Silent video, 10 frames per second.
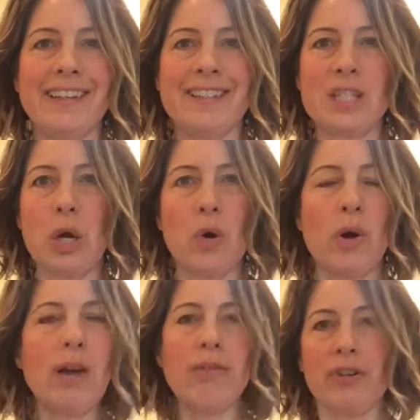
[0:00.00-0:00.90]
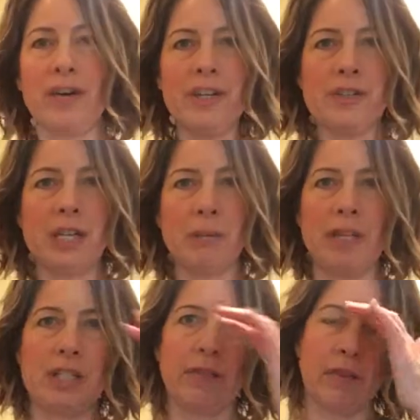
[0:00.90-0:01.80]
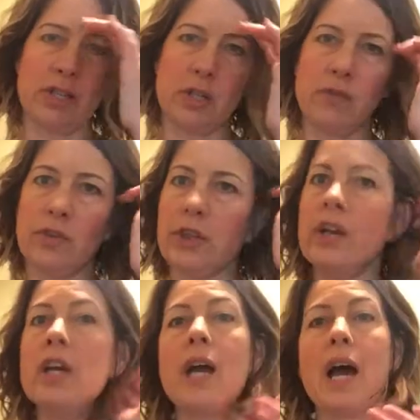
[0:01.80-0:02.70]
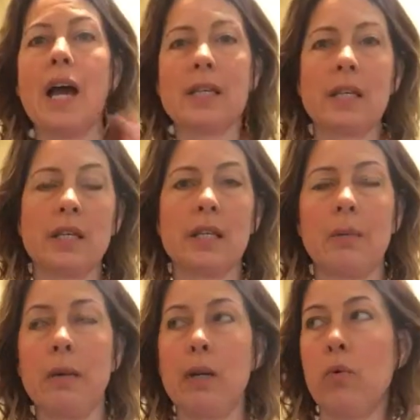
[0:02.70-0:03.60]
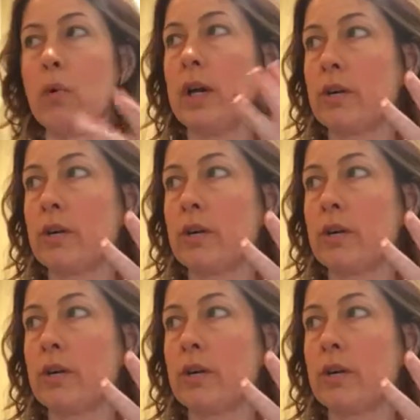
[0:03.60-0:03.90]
So every grinder is going to be different. So if you're asking somebody, well,